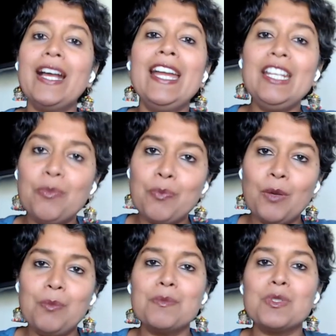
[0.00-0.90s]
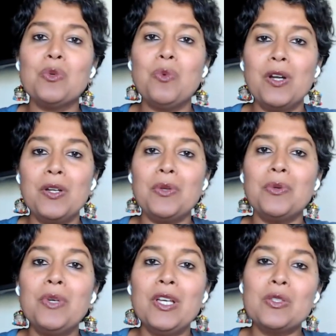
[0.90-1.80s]
kind of problems you want
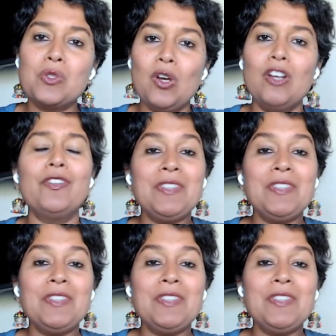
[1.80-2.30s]
to solve.